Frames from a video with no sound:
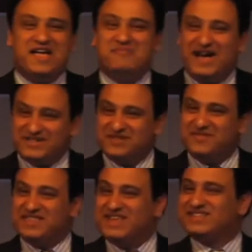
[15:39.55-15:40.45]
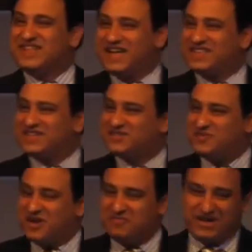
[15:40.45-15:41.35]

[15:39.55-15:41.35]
Imagine with things like this, we are